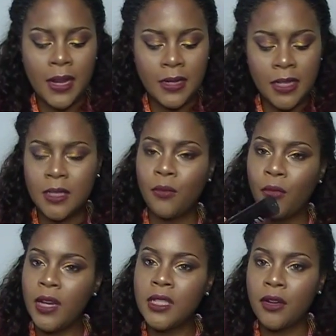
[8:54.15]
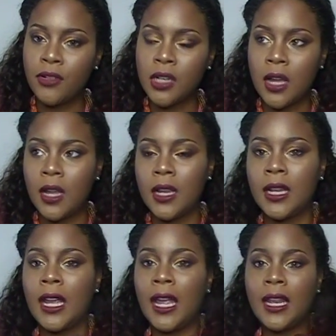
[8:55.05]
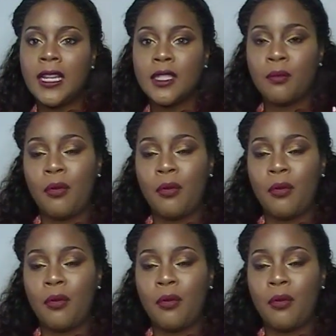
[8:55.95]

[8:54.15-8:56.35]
but I did some research on it,